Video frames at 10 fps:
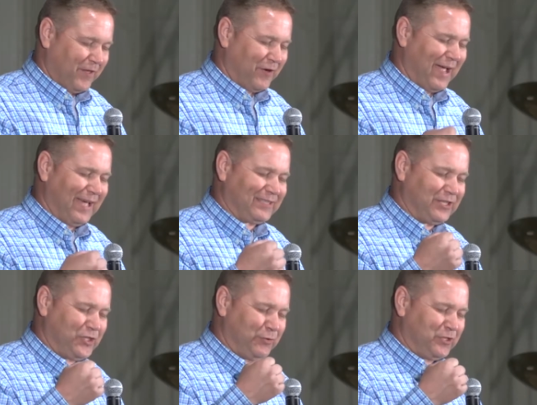Father, I
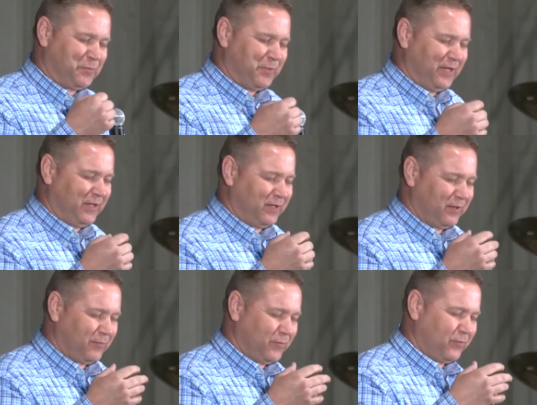ask that you would
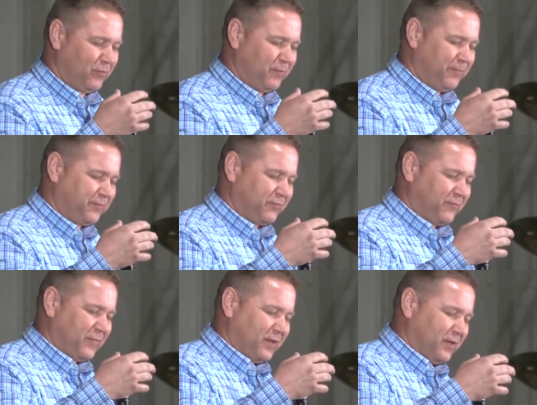speak
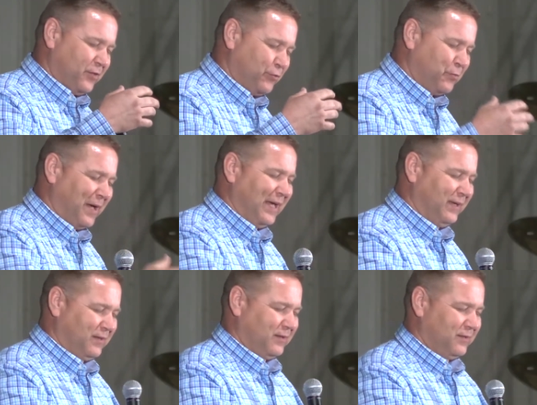through
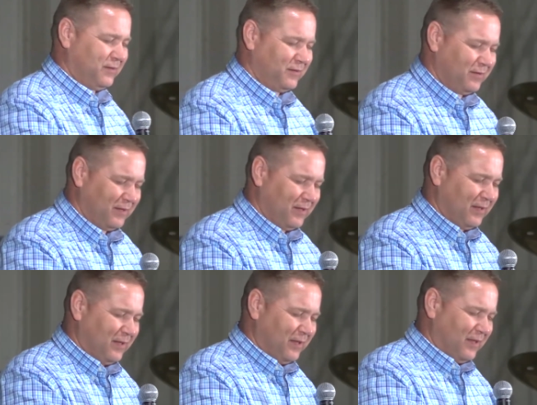Mike.
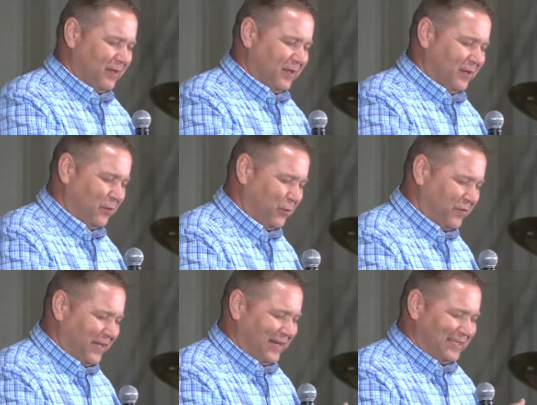
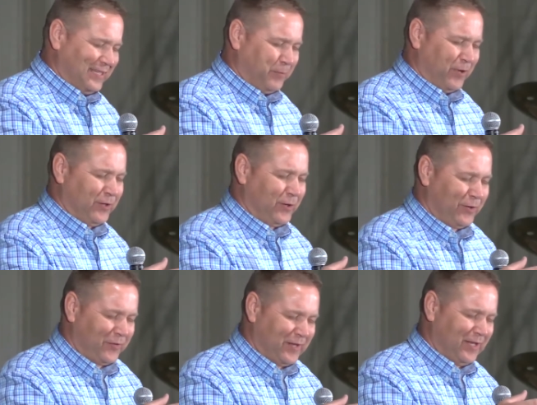Lord, that as he prayed
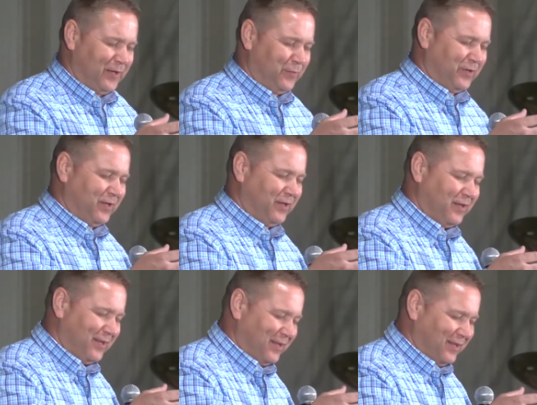earlier, that he would
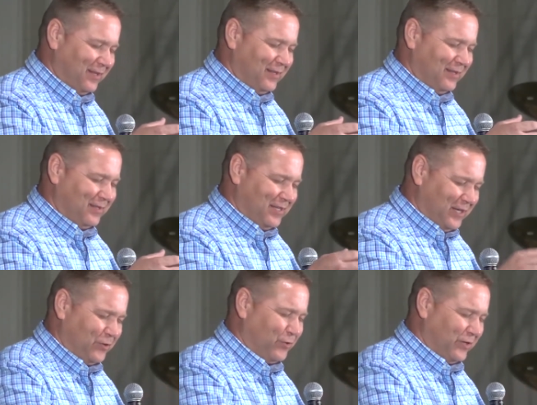
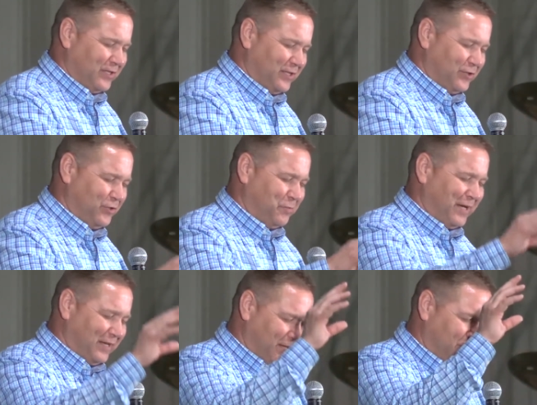decrease, that you
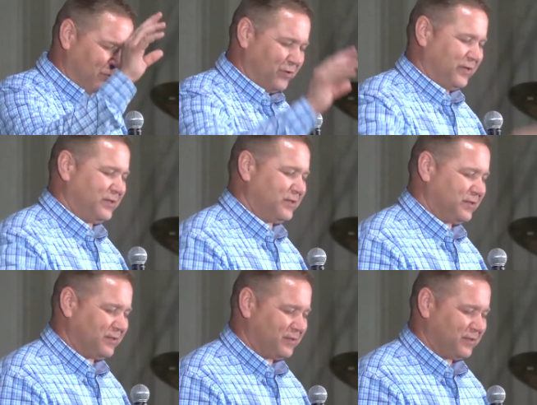might
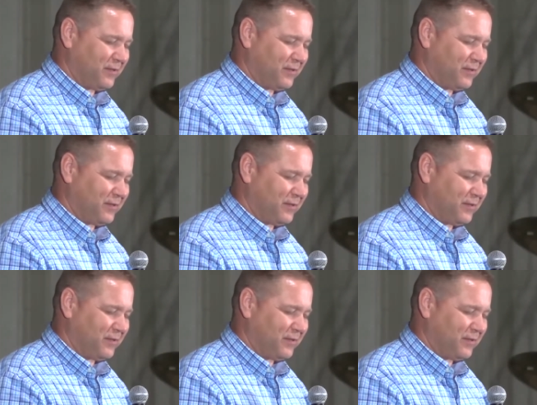increase.